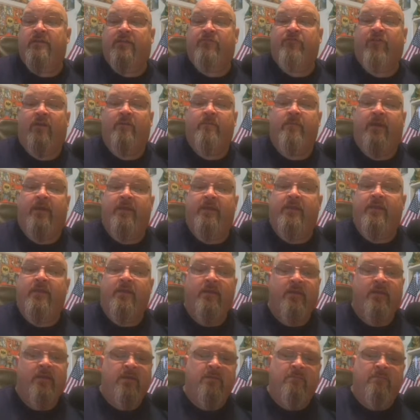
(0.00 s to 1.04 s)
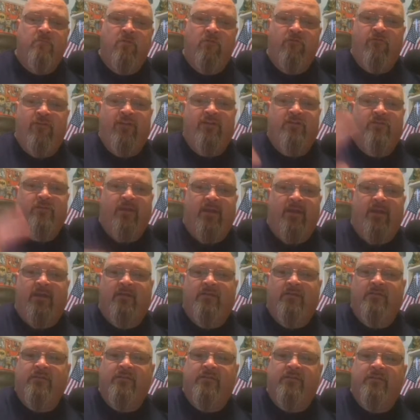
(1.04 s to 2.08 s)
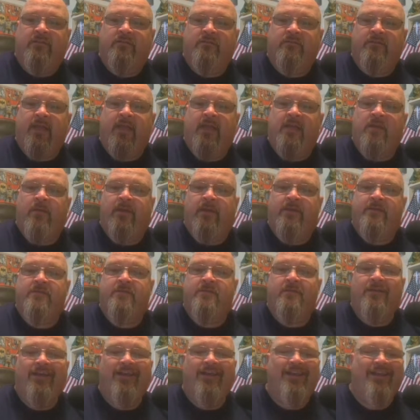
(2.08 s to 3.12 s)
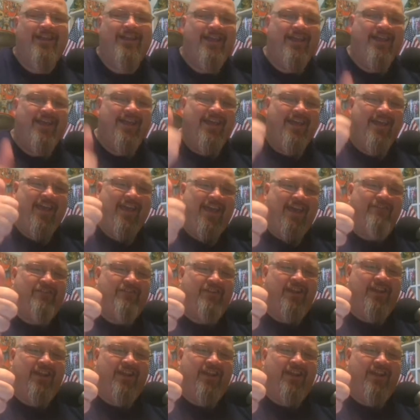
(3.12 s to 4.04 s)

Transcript: to find move things around. And anyways, have a good day,